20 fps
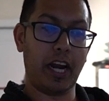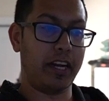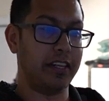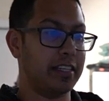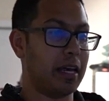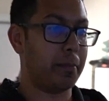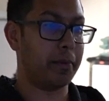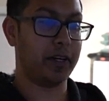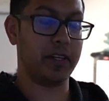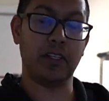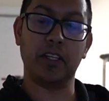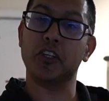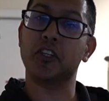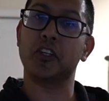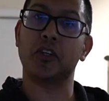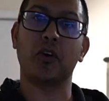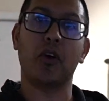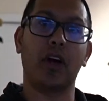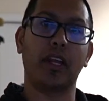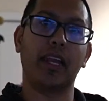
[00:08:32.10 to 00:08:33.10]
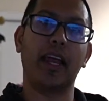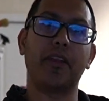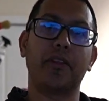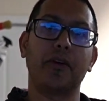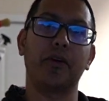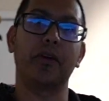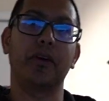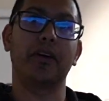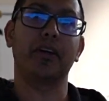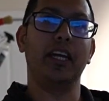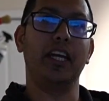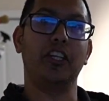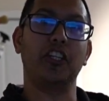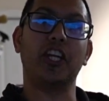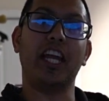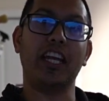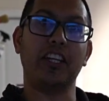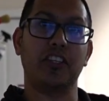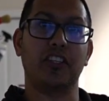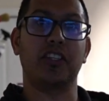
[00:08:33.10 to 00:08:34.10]
any type of conditioner on leather, it
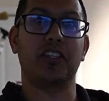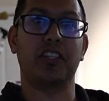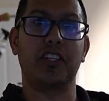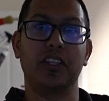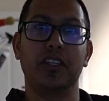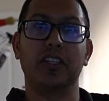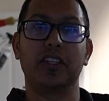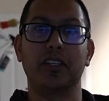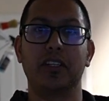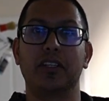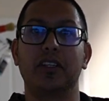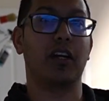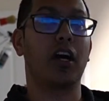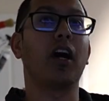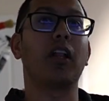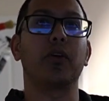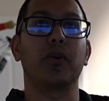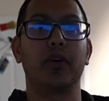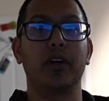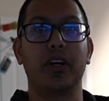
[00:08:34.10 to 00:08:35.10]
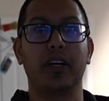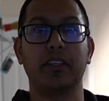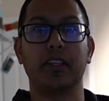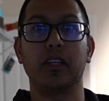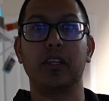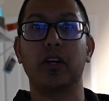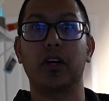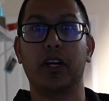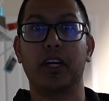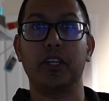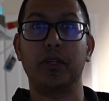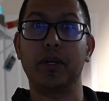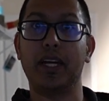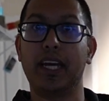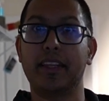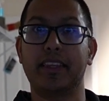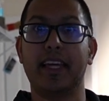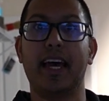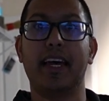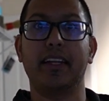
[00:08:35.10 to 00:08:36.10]
changes the color and the look and you
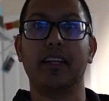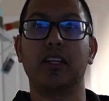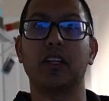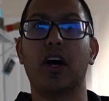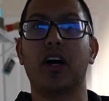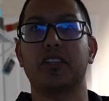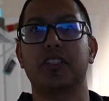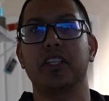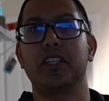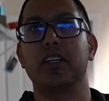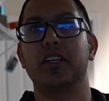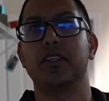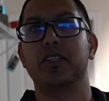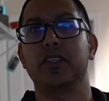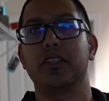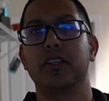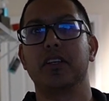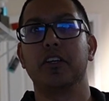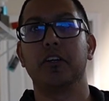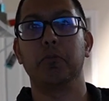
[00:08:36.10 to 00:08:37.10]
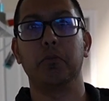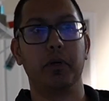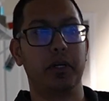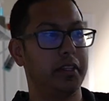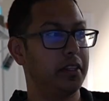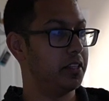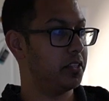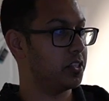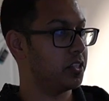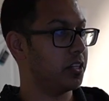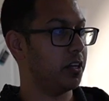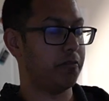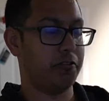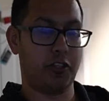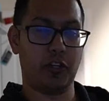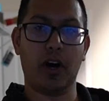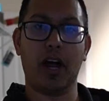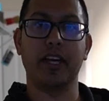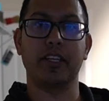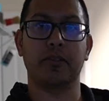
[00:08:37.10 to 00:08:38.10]
get that glossiness. But this stuff
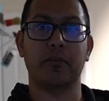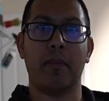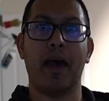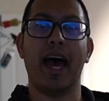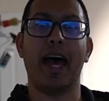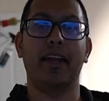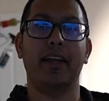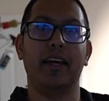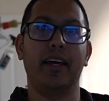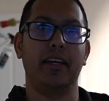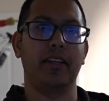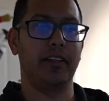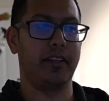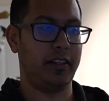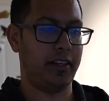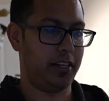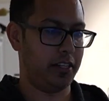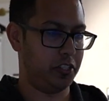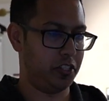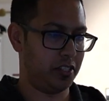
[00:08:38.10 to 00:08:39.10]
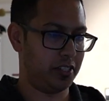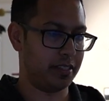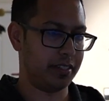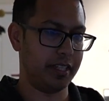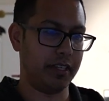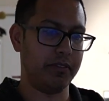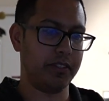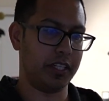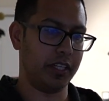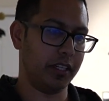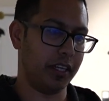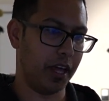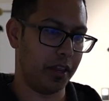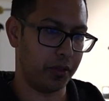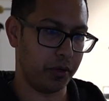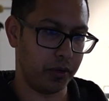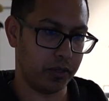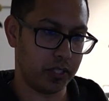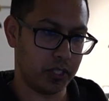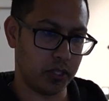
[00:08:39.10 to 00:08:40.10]
dries matte and it just leaves the
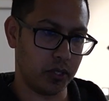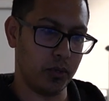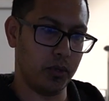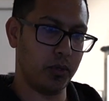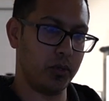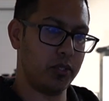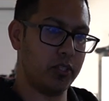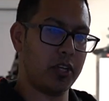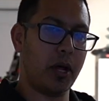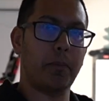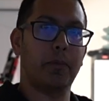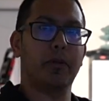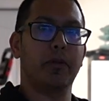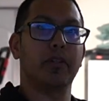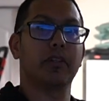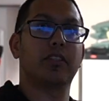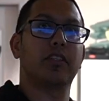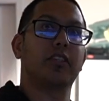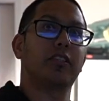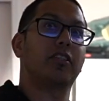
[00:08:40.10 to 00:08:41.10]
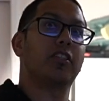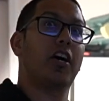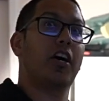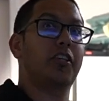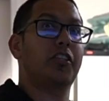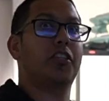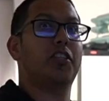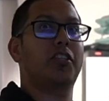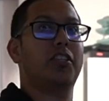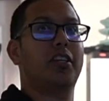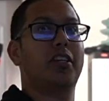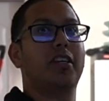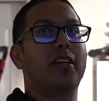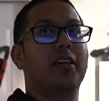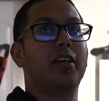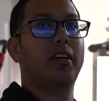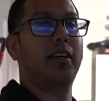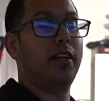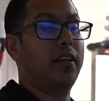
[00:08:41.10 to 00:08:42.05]
leather so supple to touch. Okay,